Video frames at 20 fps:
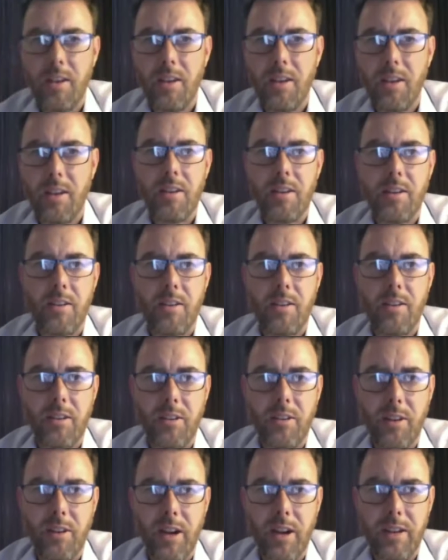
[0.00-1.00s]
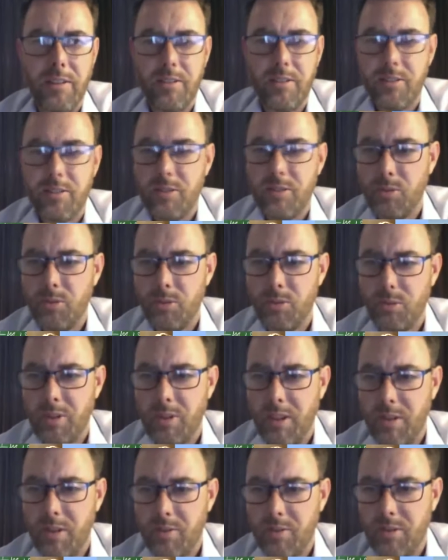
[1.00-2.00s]
Great. Well, that
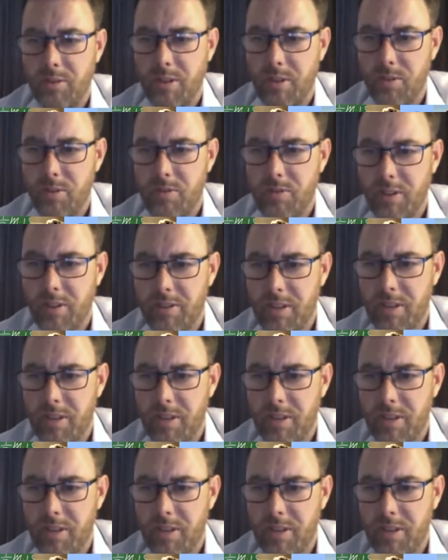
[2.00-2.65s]
was fantastic.